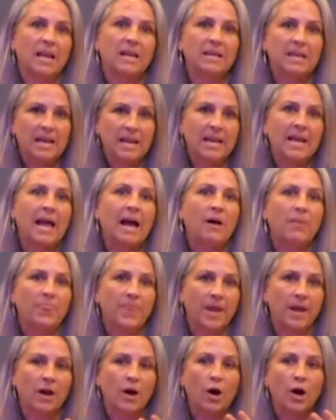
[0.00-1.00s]
and getting out
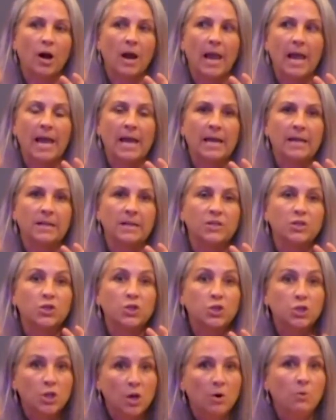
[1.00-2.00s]
there and
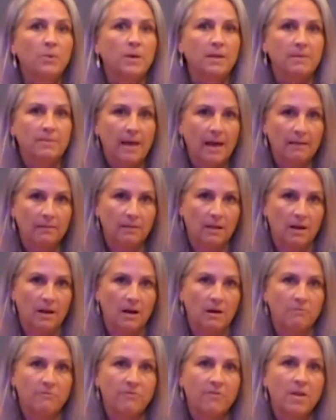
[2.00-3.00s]
showing that
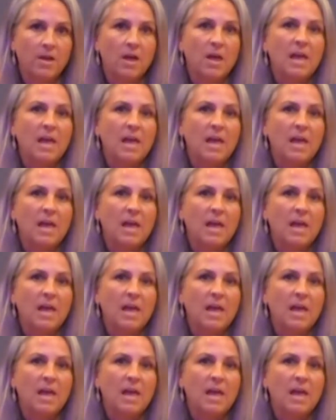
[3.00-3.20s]
love